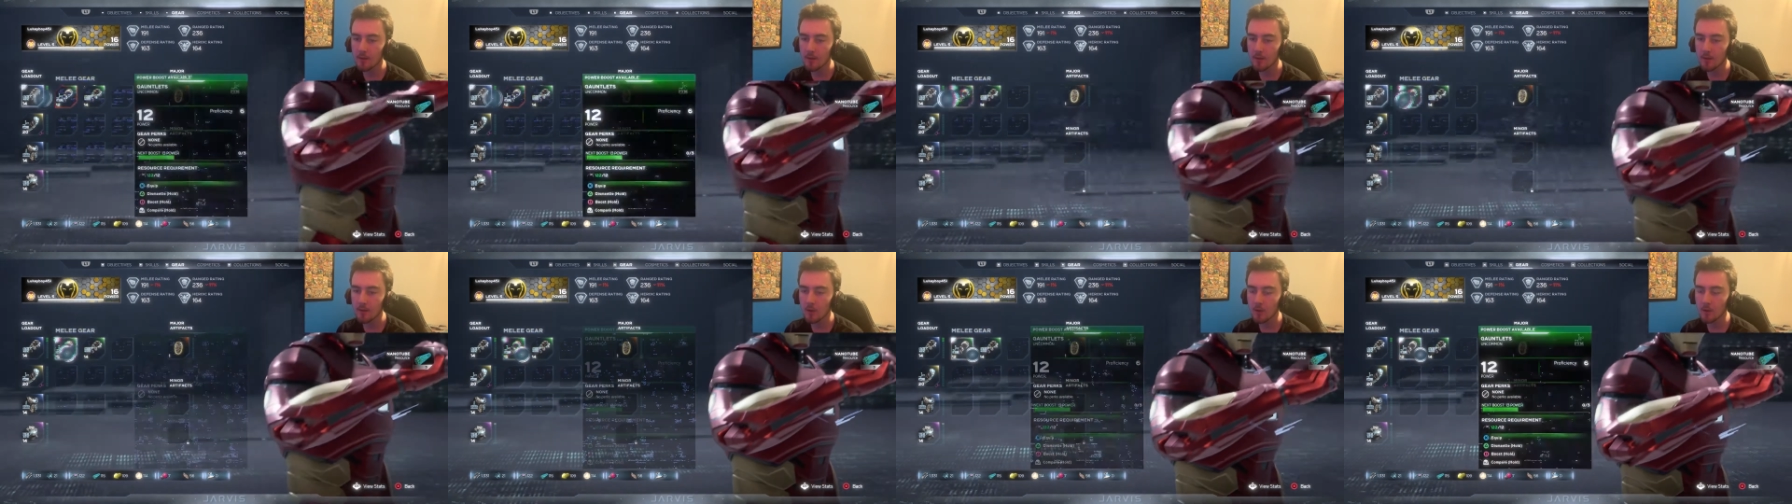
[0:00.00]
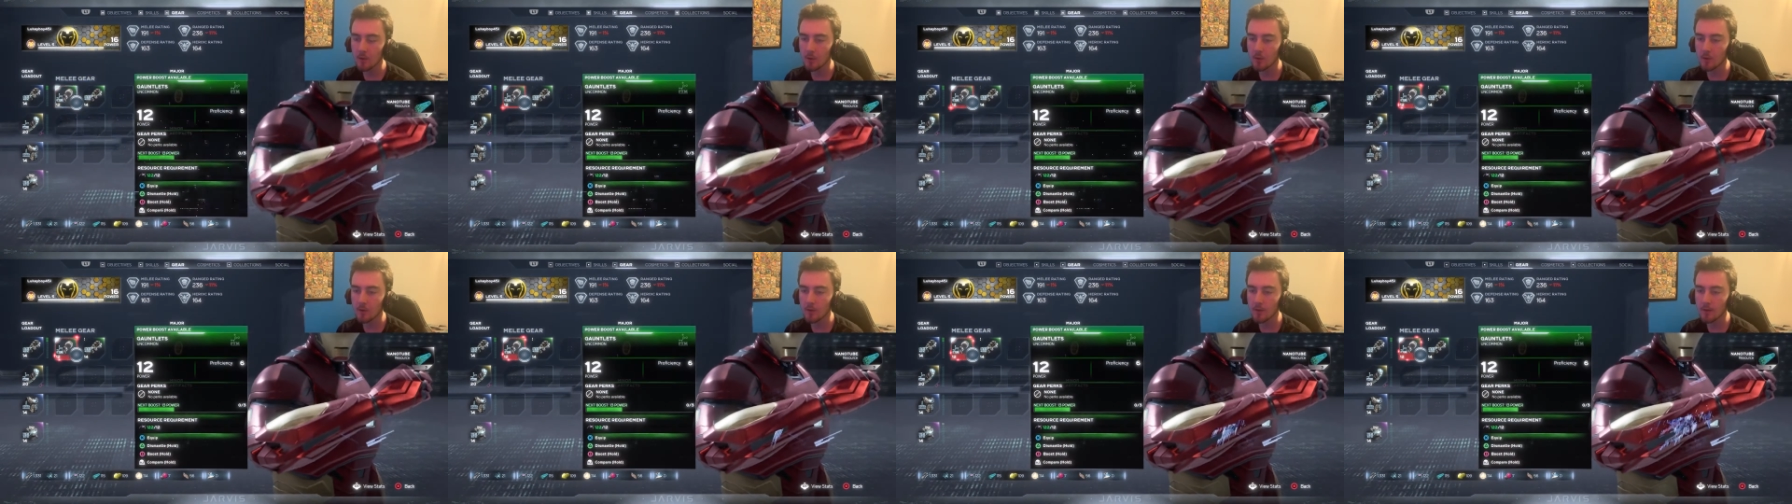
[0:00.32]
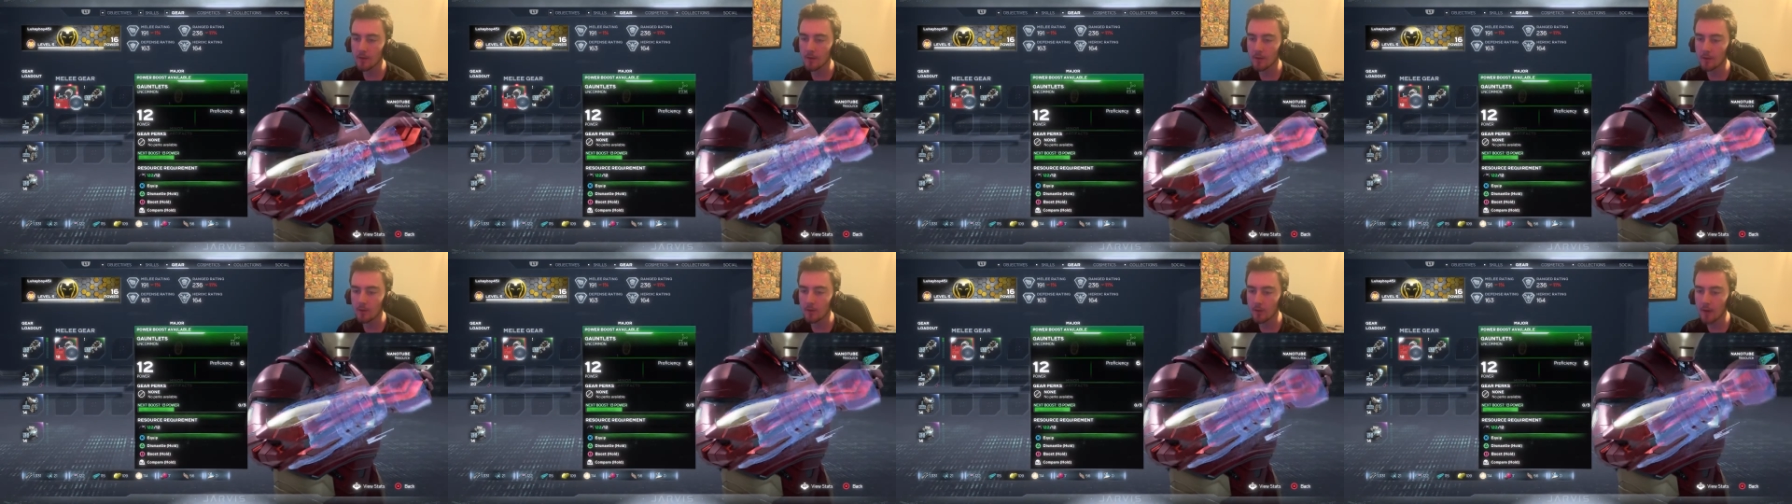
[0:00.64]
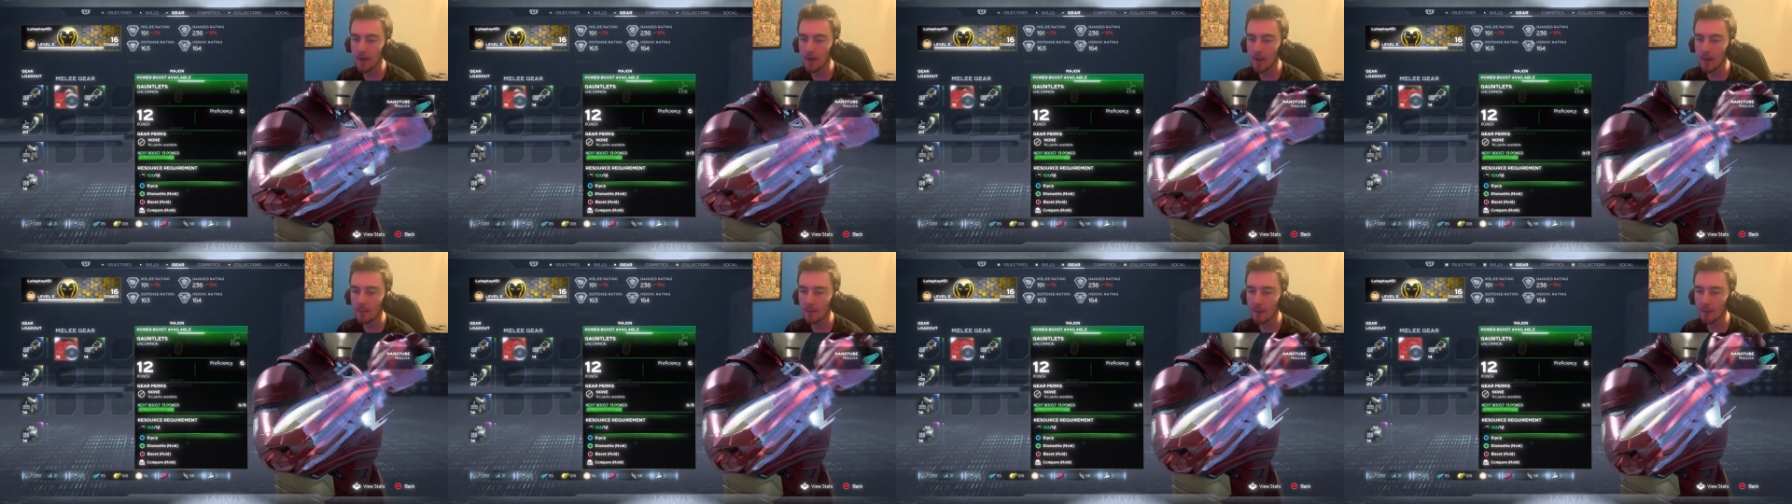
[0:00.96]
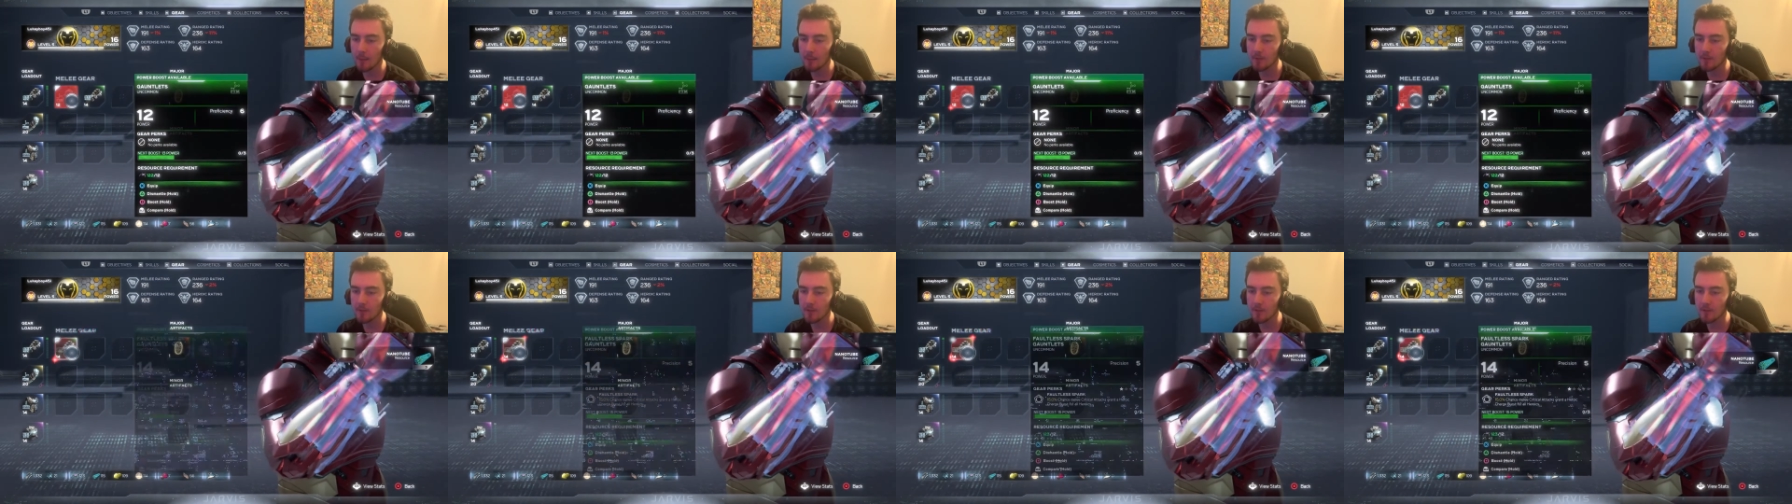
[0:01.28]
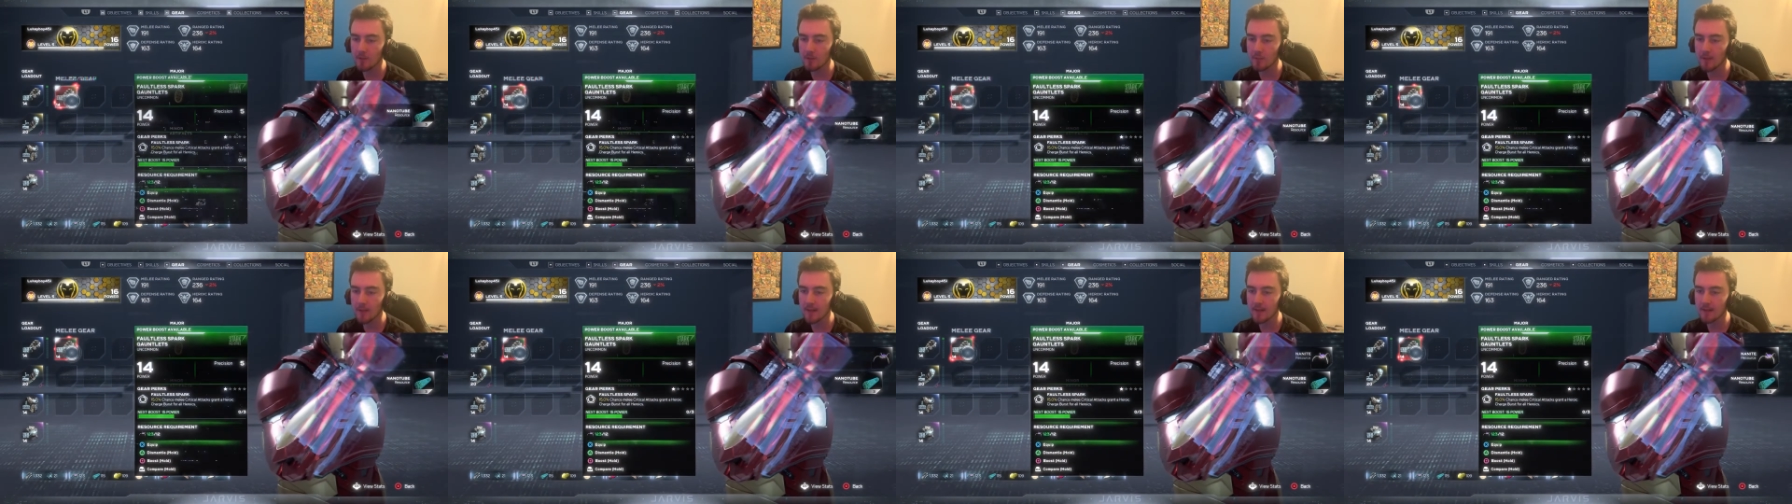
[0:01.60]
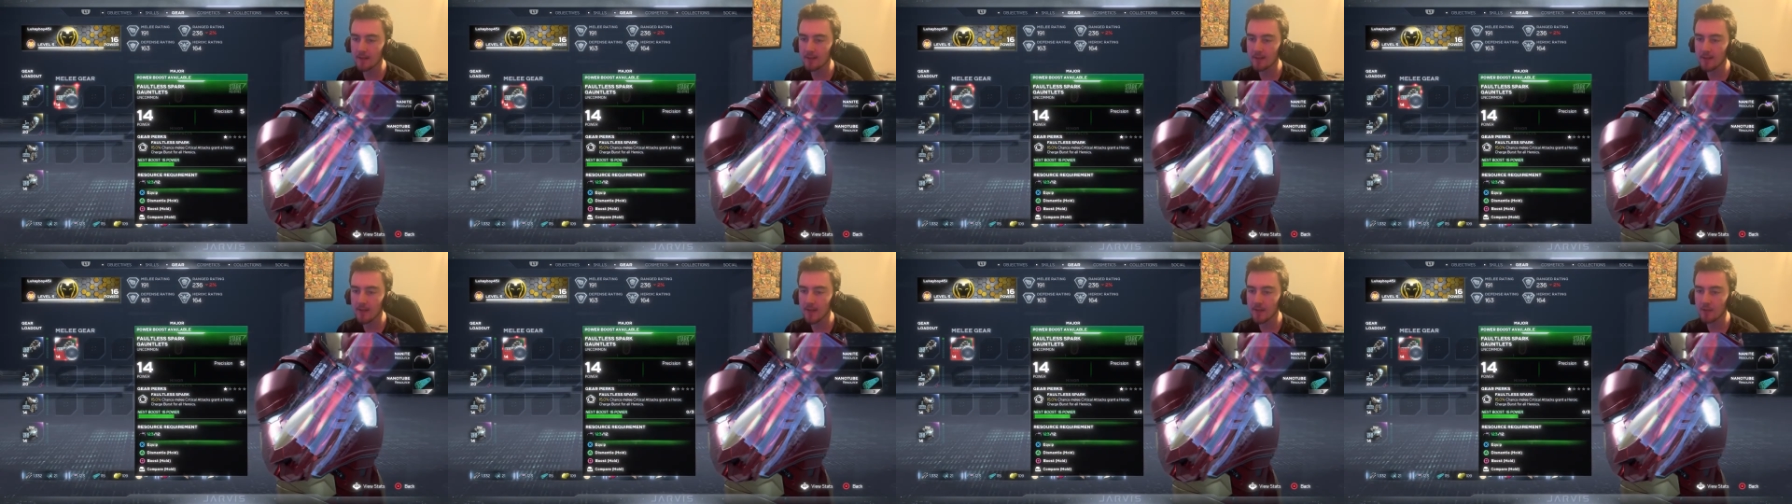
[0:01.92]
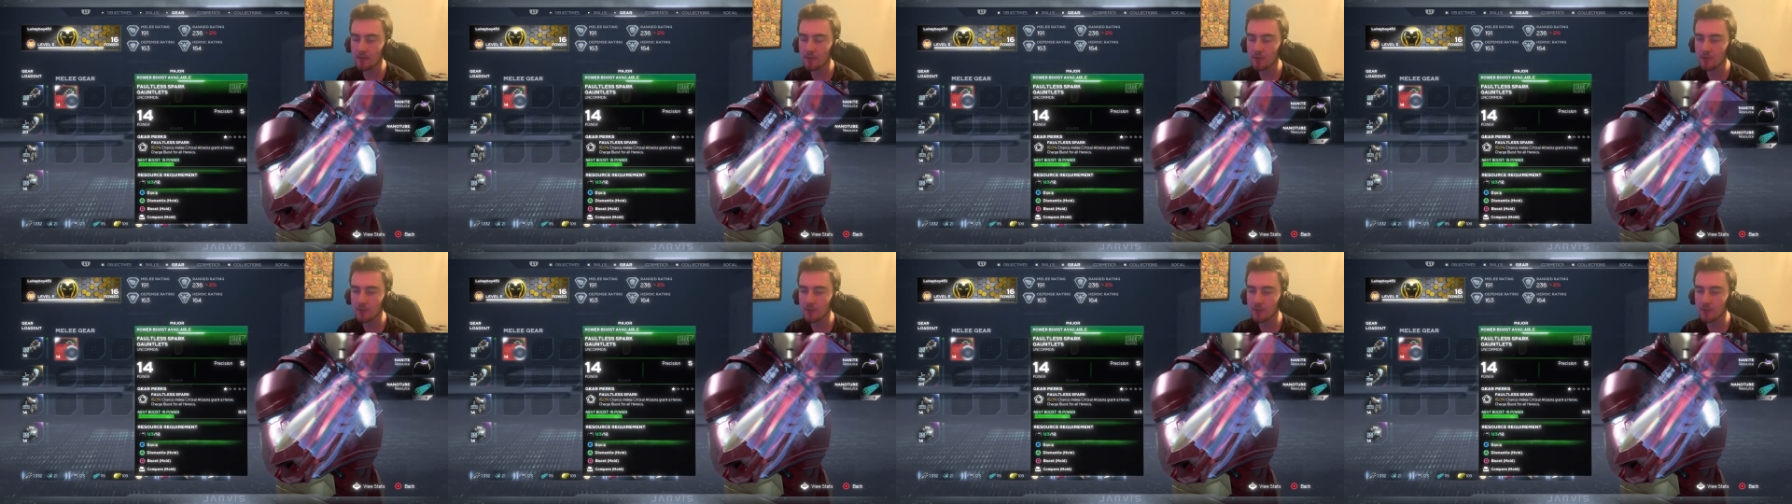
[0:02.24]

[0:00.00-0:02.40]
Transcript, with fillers: Holy crap. I wasn't expecting that.